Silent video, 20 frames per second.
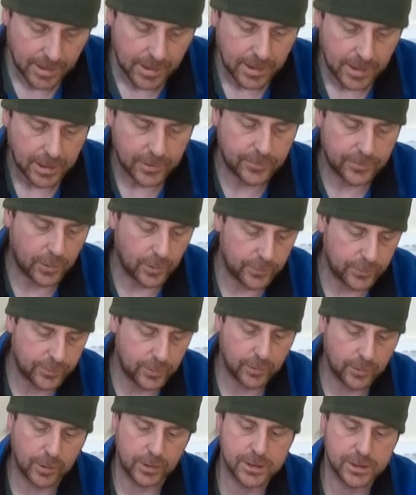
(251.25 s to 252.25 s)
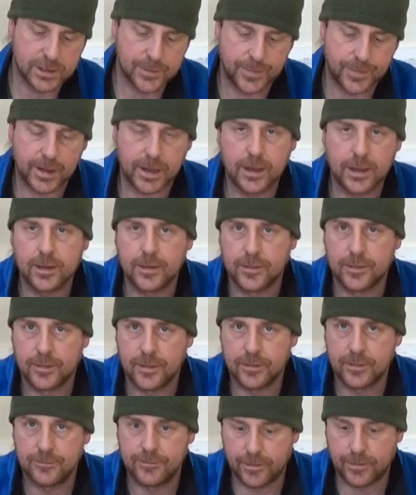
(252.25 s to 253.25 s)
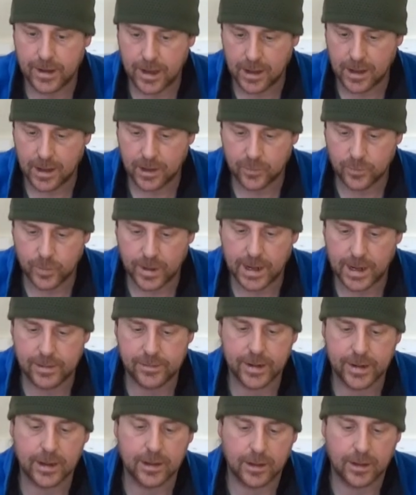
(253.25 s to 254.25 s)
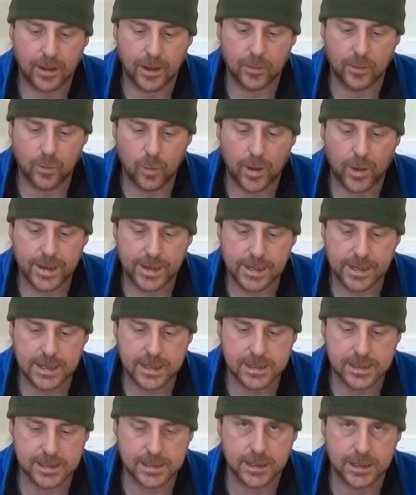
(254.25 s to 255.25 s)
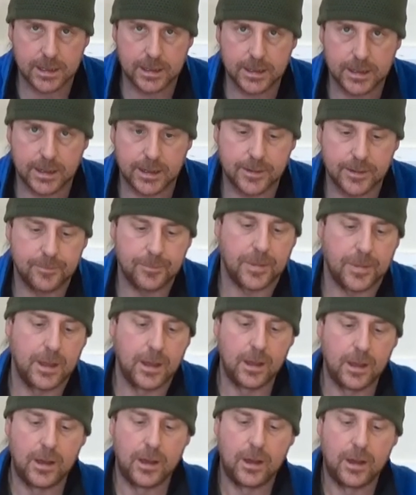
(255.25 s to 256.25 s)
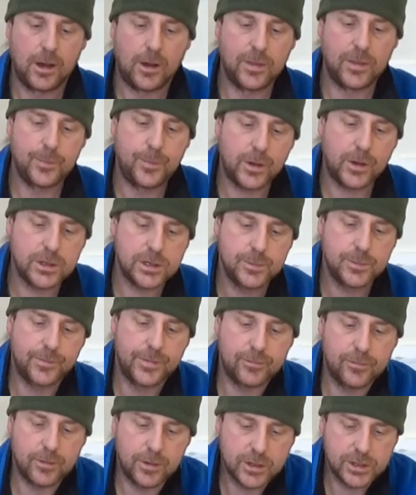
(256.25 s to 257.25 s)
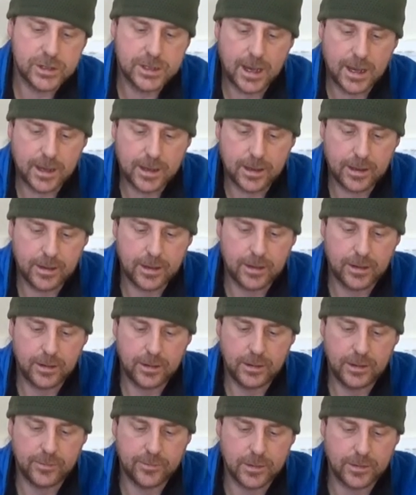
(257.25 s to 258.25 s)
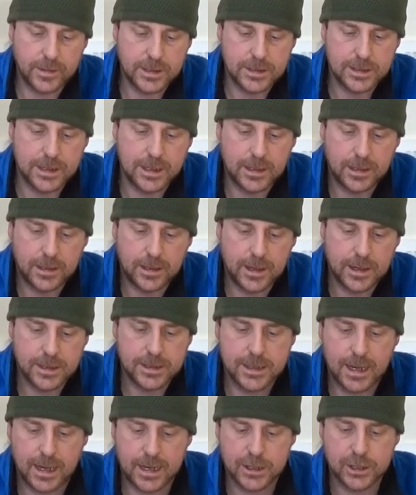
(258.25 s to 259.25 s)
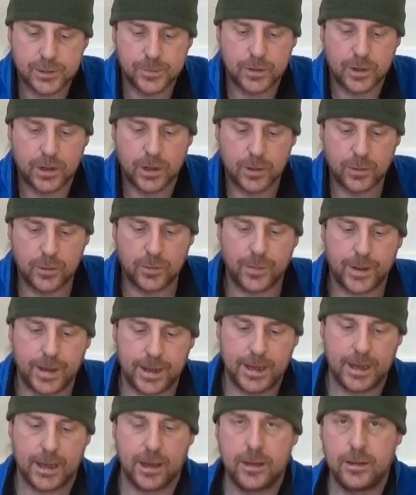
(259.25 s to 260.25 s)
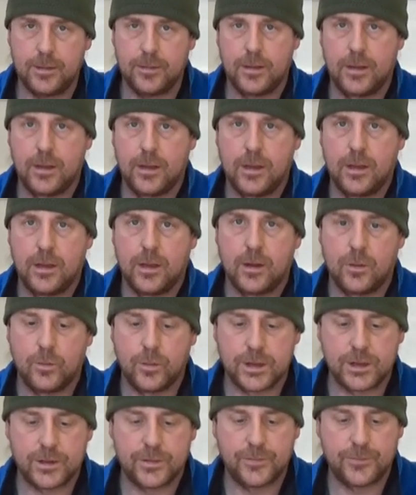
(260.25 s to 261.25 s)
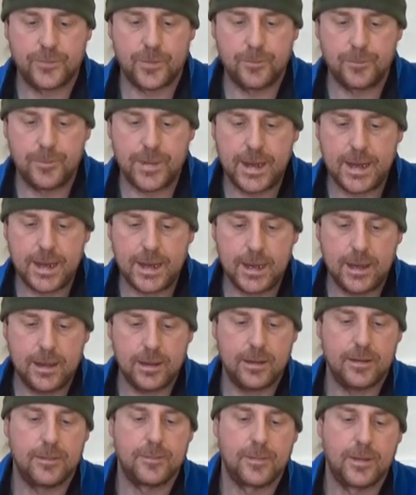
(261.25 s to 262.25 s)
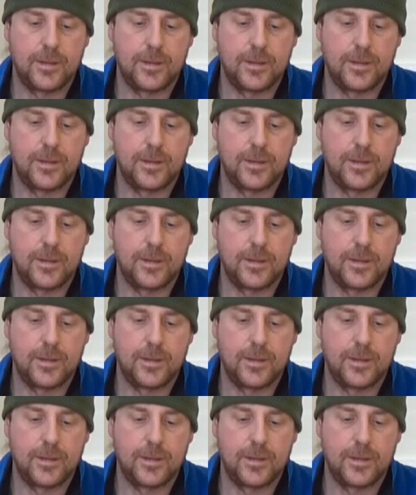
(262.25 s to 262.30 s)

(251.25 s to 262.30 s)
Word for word: It's also going to be very hard wearing and quite easy to clean. On the bottom of the rucksack, you've got this little attachment loop here, which for me,